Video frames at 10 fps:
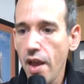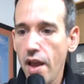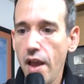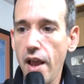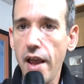
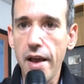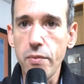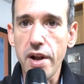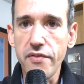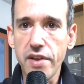And
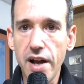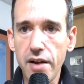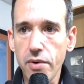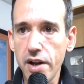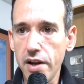what I've got
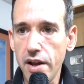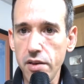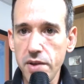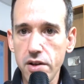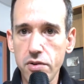right now, let
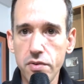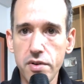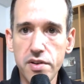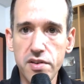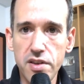me go
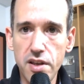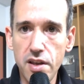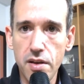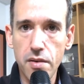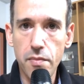into the
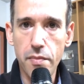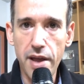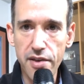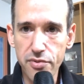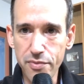
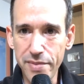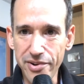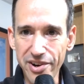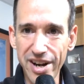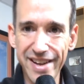bathroom
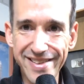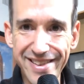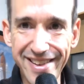mirror so you can